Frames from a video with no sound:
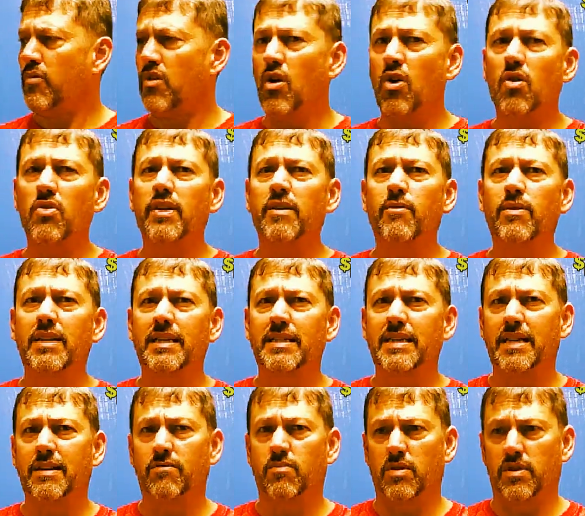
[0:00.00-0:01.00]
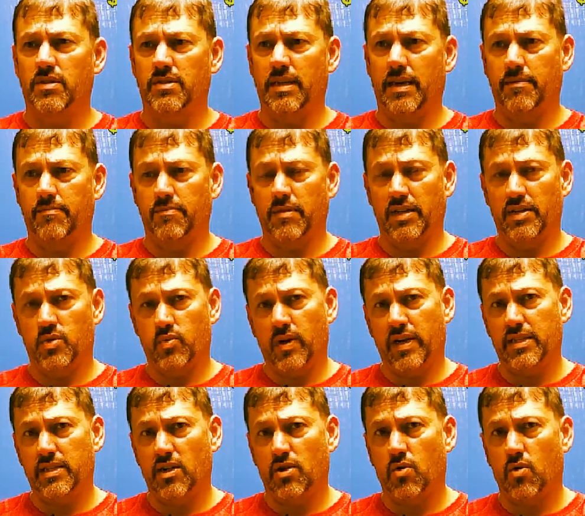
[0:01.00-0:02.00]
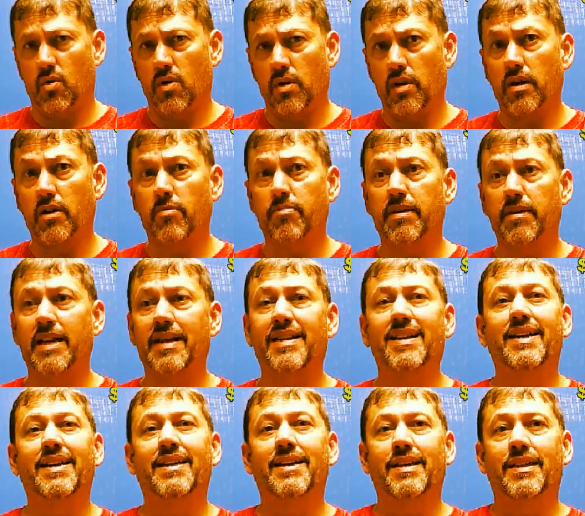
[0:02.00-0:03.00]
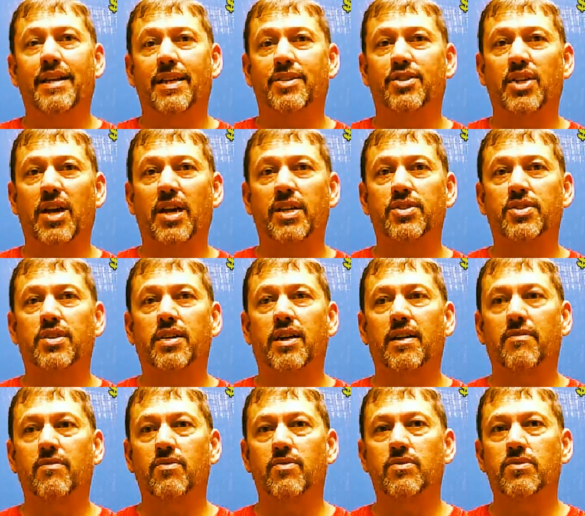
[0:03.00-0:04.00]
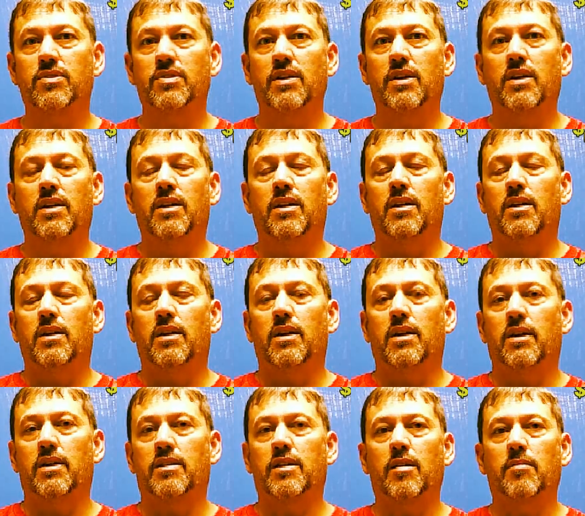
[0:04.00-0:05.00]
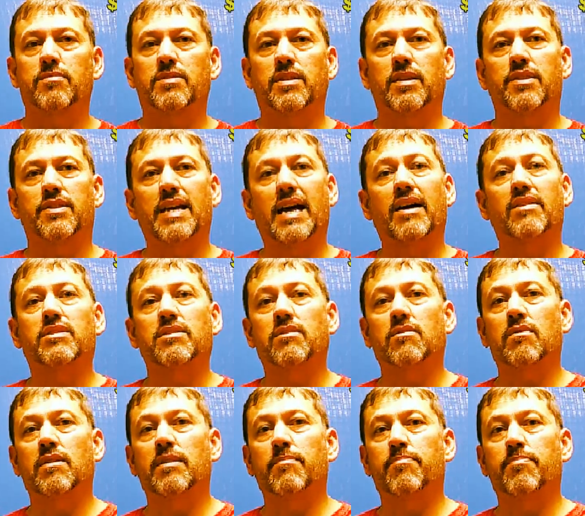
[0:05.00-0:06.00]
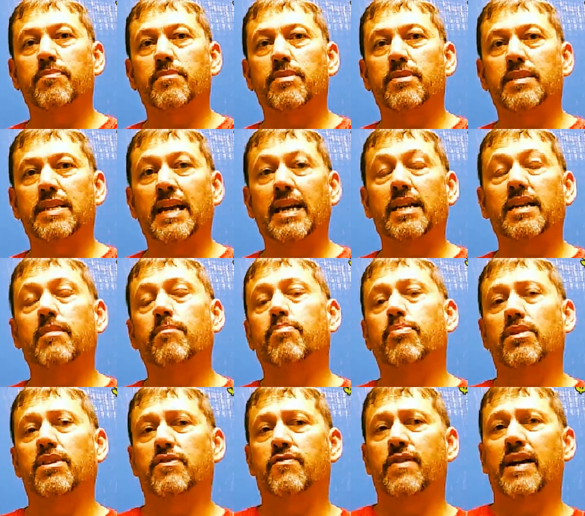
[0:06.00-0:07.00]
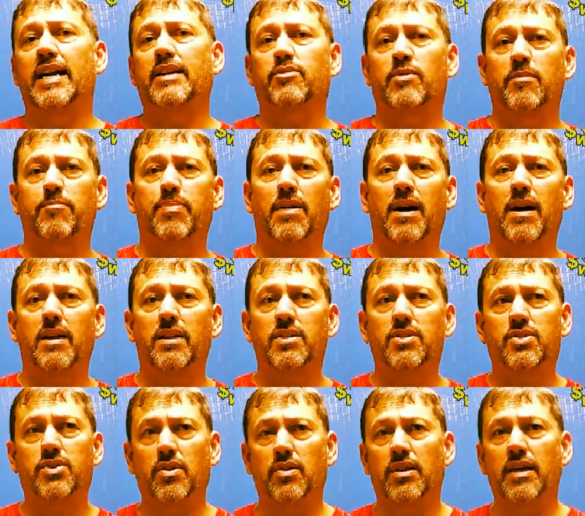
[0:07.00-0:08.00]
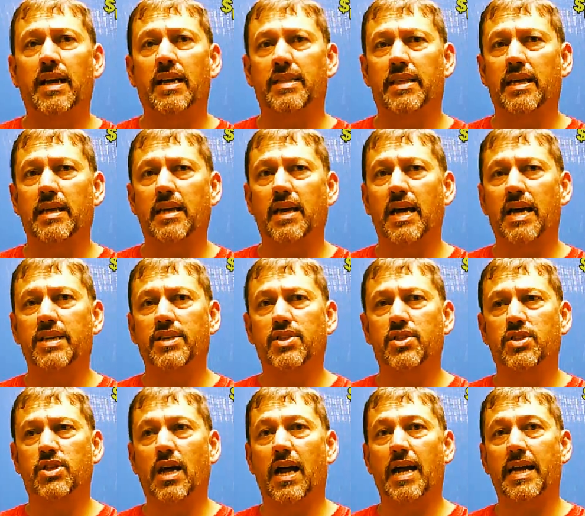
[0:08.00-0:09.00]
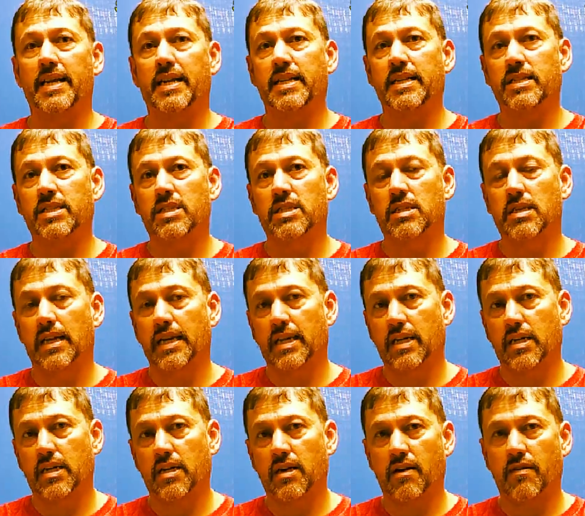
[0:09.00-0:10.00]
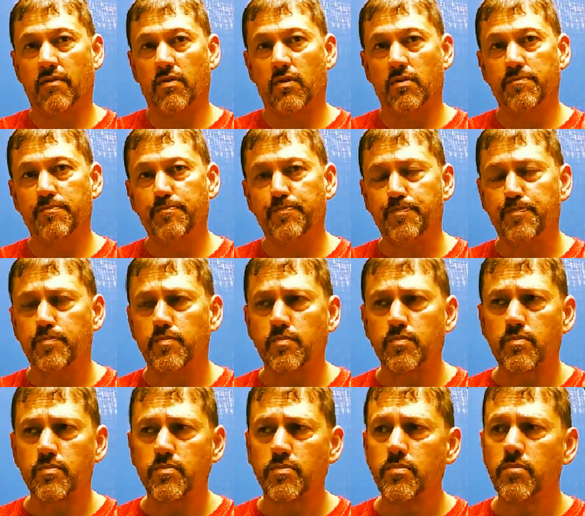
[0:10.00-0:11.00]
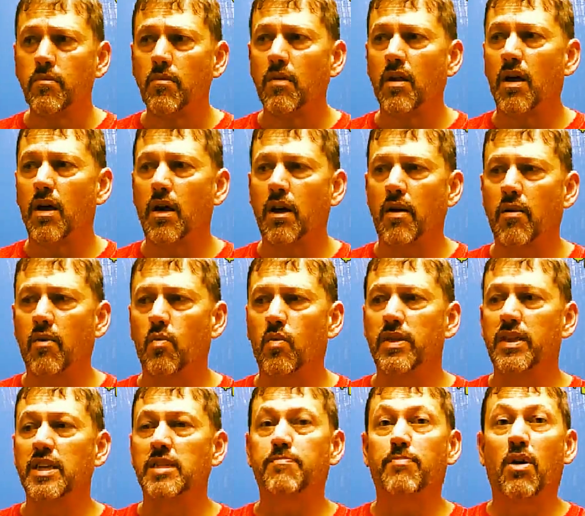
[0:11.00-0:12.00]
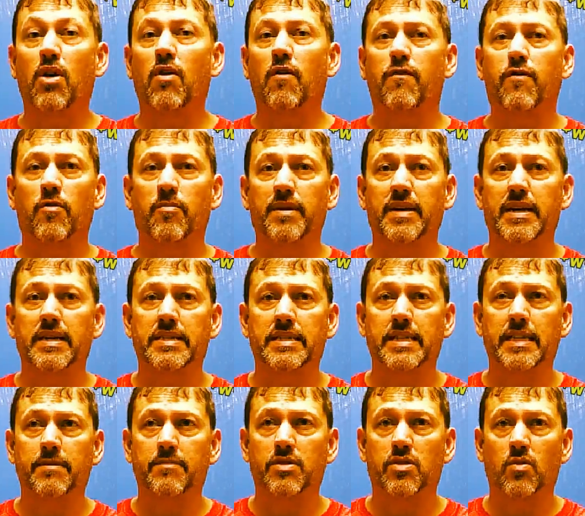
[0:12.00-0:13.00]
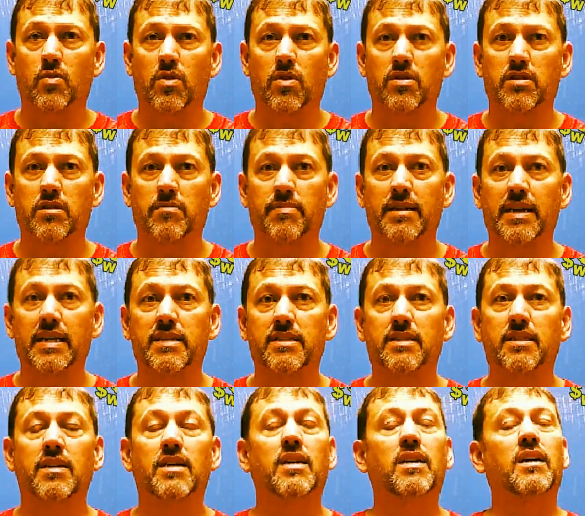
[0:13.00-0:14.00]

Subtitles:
All they really did was they tweaked the core a little bit. They changed covers. Comes at 1,000 grit sanded plus factory polish. So you got that nice, shiny, slick cover. When this ball, for me, seems to work the best